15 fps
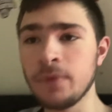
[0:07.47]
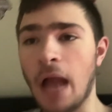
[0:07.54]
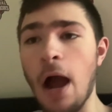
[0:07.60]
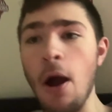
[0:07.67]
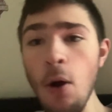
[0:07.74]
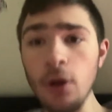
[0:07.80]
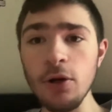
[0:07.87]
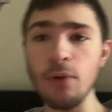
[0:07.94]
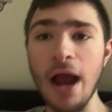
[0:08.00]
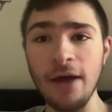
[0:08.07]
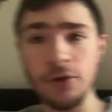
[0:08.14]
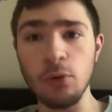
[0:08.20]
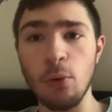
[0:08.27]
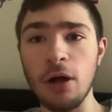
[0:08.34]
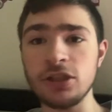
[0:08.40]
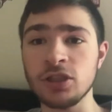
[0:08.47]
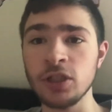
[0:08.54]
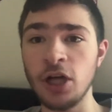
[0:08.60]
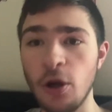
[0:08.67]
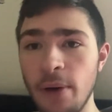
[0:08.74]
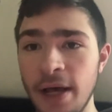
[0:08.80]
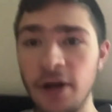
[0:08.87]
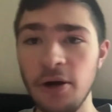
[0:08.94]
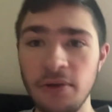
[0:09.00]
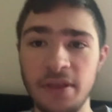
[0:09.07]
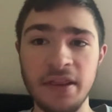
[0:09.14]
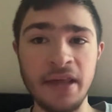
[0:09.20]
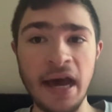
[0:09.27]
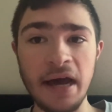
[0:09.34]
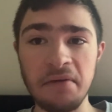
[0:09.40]
I would have rather watched a no-hitter
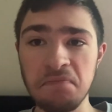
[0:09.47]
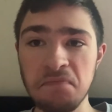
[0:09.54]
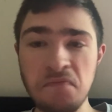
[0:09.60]
than that.